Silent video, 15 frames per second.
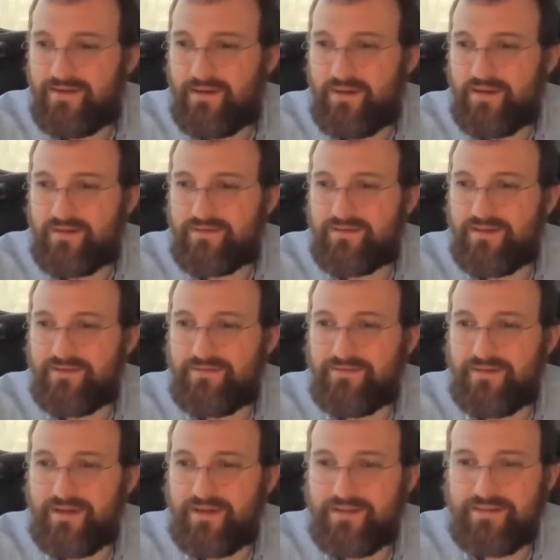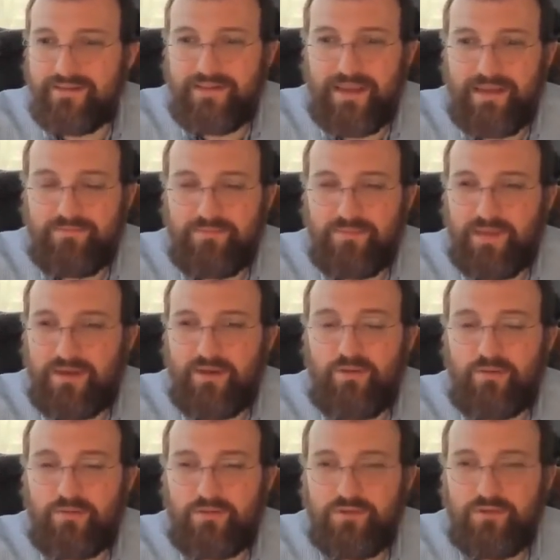about stuff, and they they
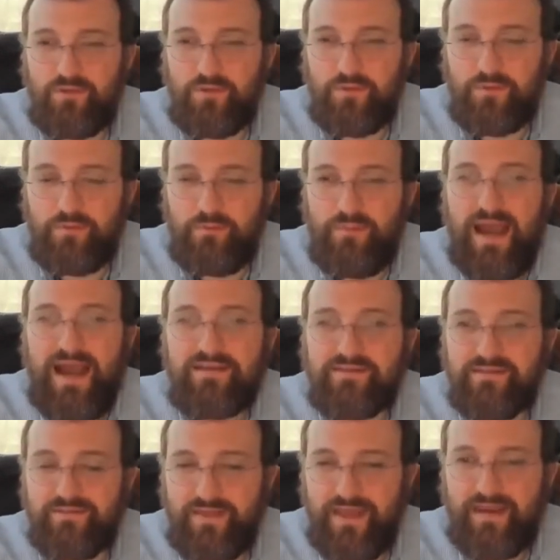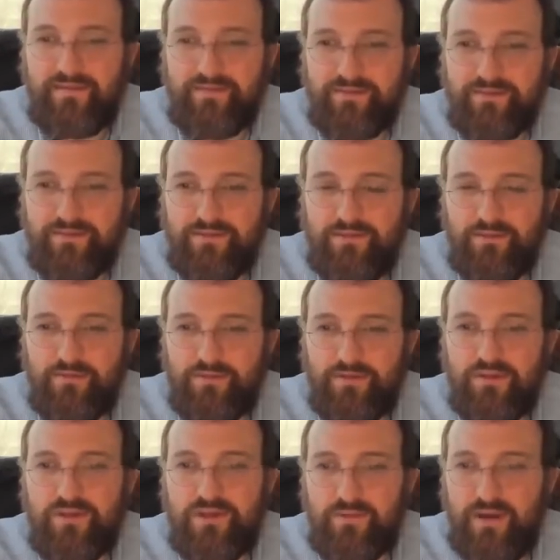go to massive lengths to
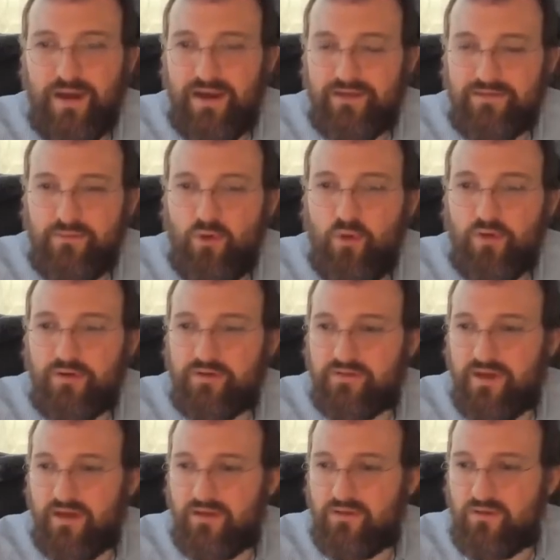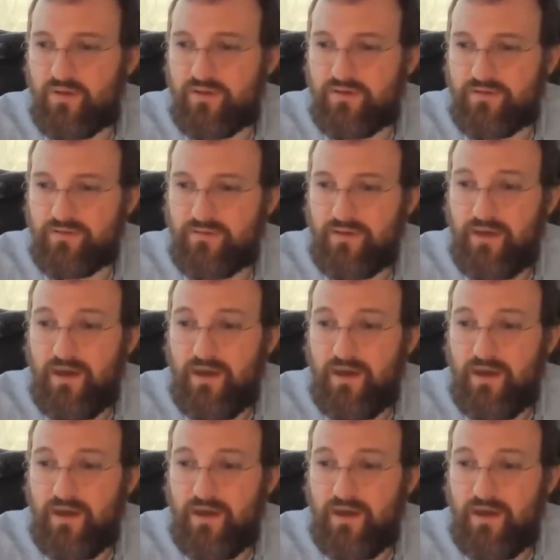legitimize a poor design choice.